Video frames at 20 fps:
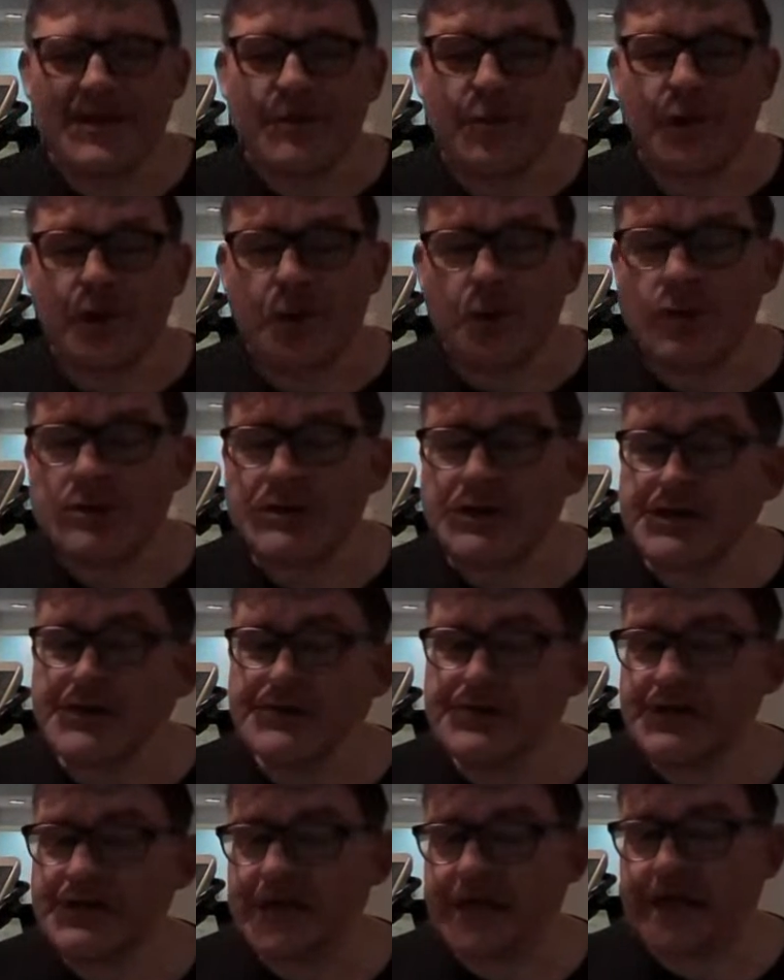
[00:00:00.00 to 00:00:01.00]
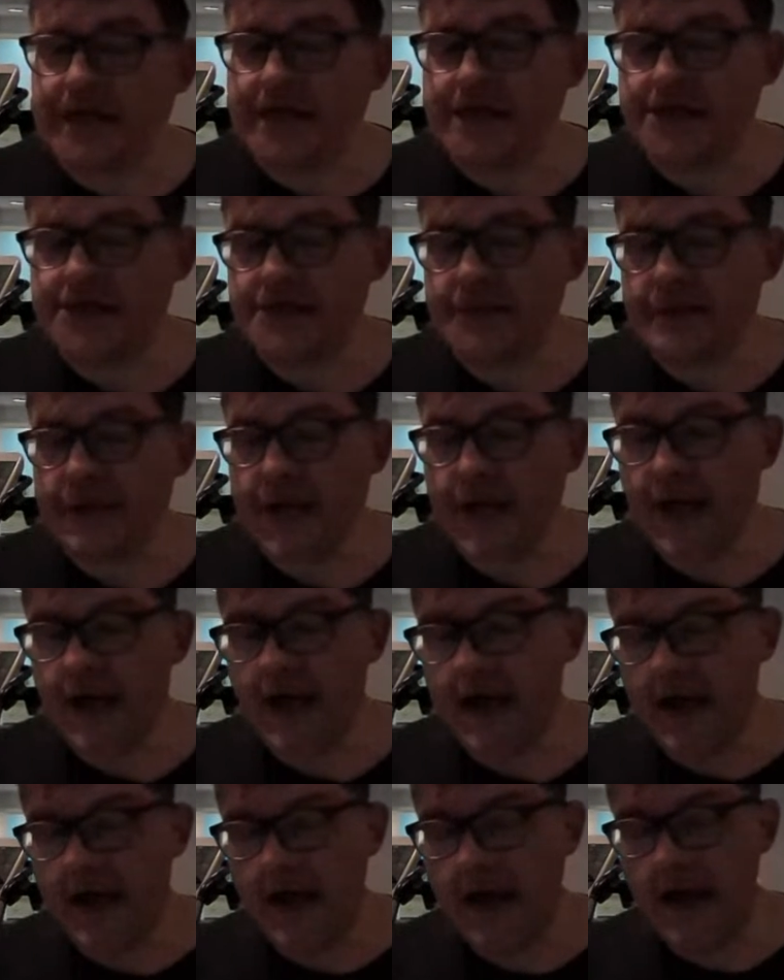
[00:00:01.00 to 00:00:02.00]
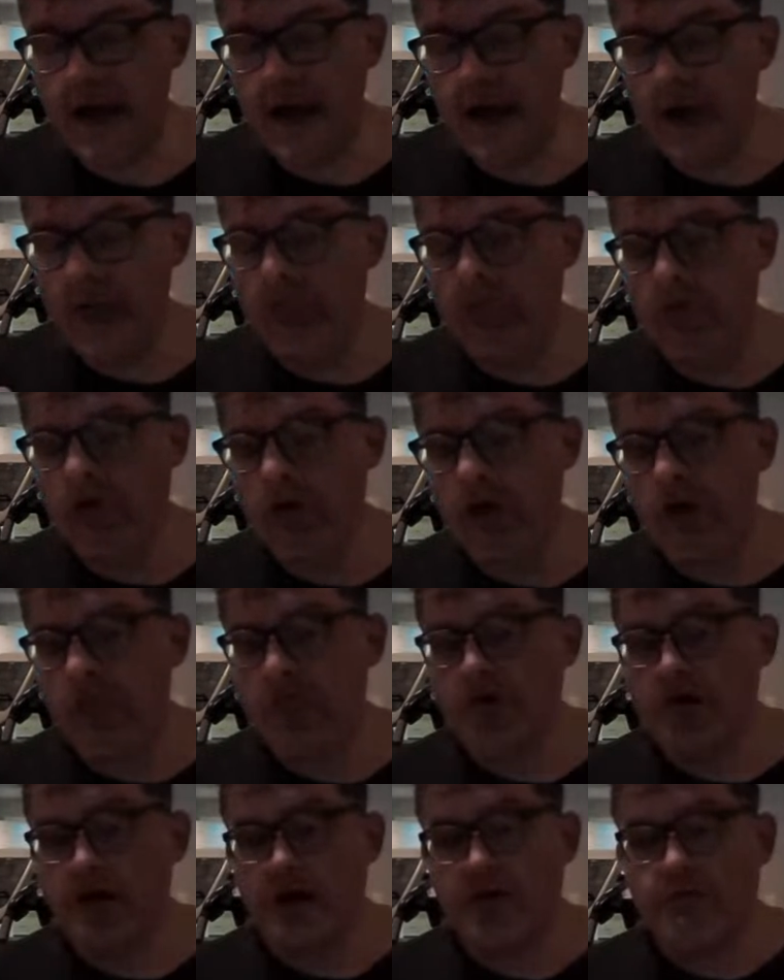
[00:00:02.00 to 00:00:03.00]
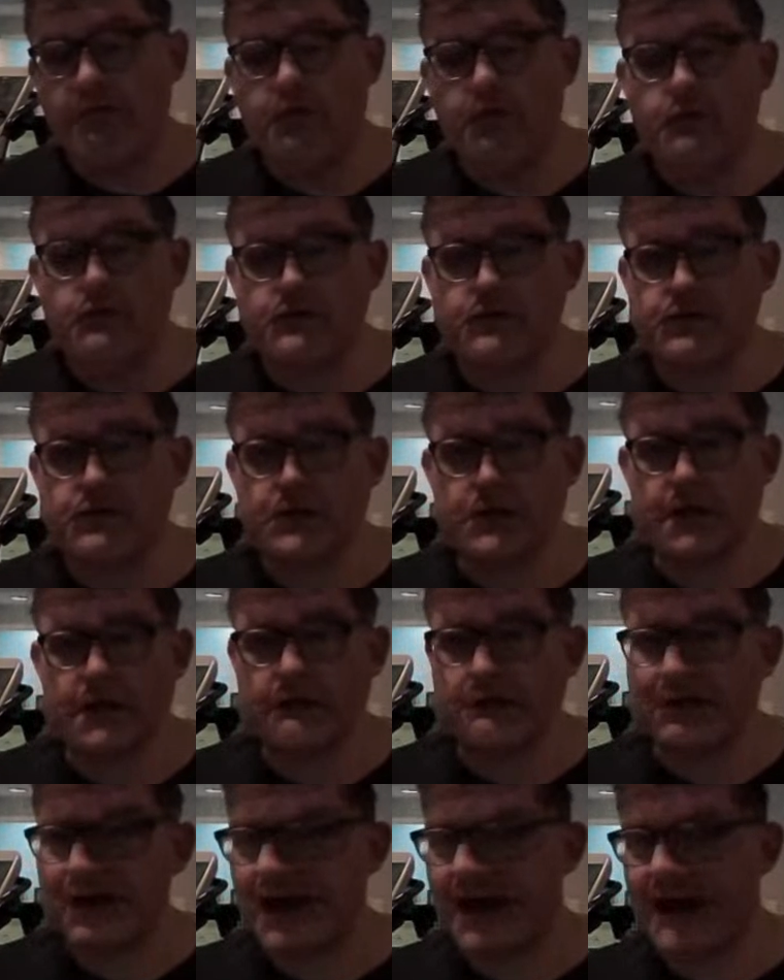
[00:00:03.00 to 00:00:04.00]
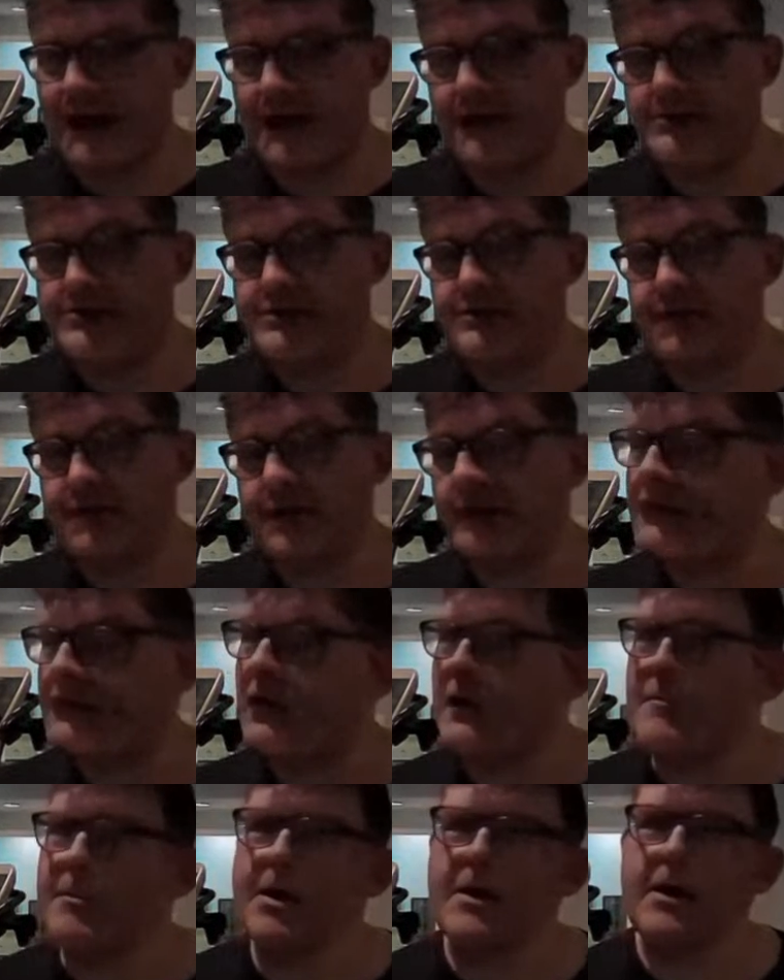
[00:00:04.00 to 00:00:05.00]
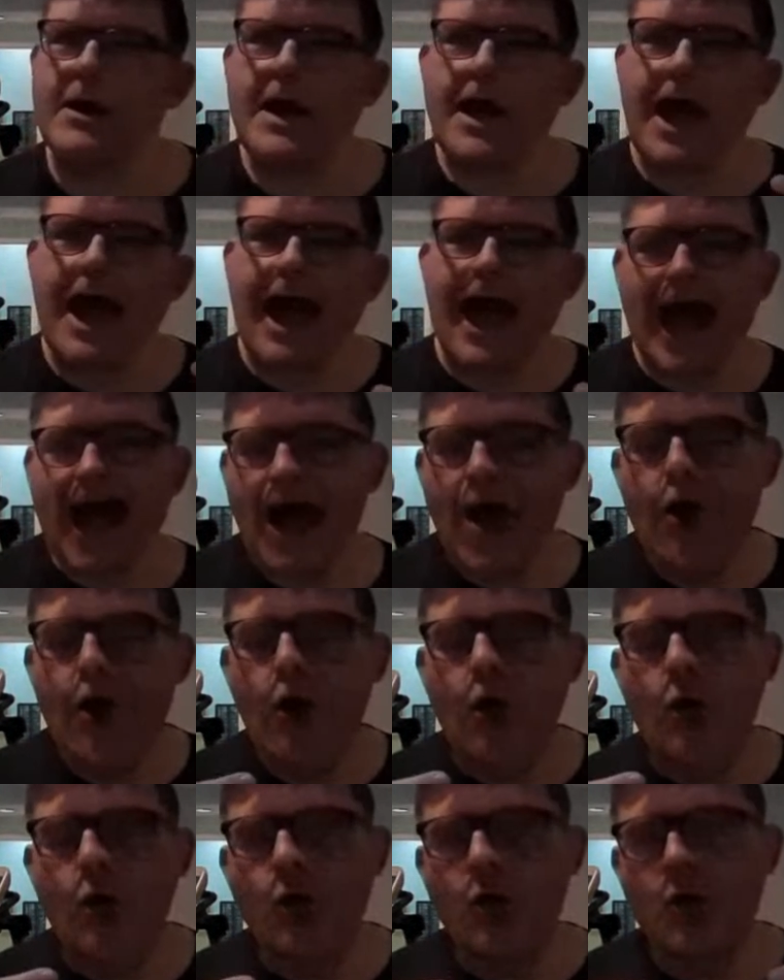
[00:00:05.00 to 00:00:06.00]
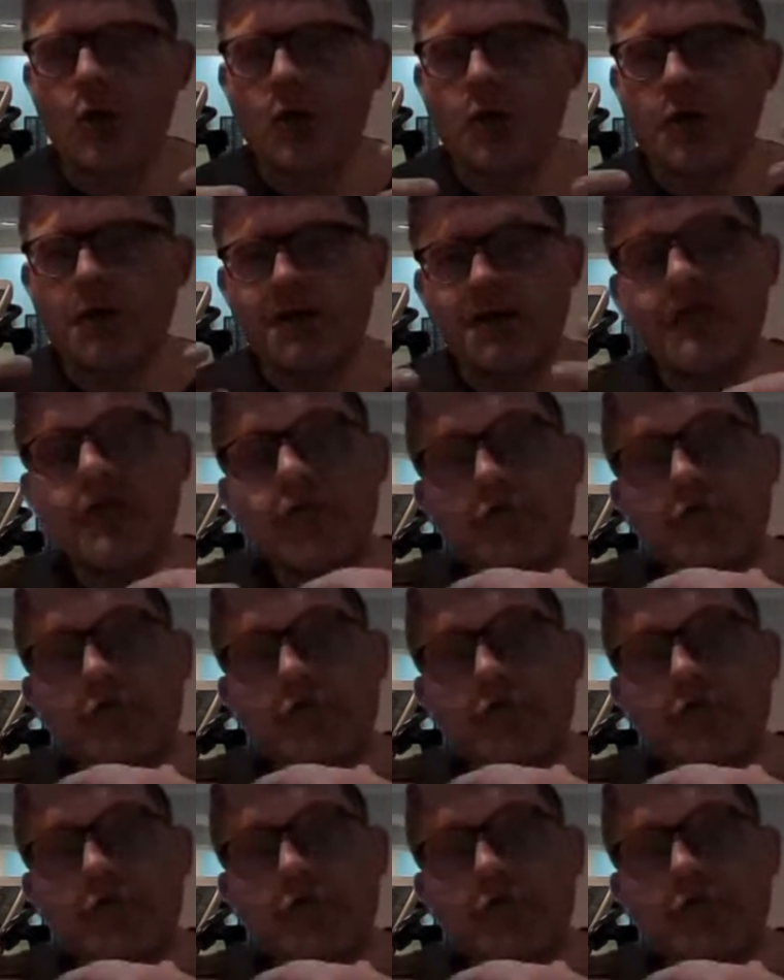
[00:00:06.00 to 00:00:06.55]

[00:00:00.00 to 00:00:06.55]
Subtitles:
But what's interesting is that we had a number of folks in Red Hat leadership kind of talk about how this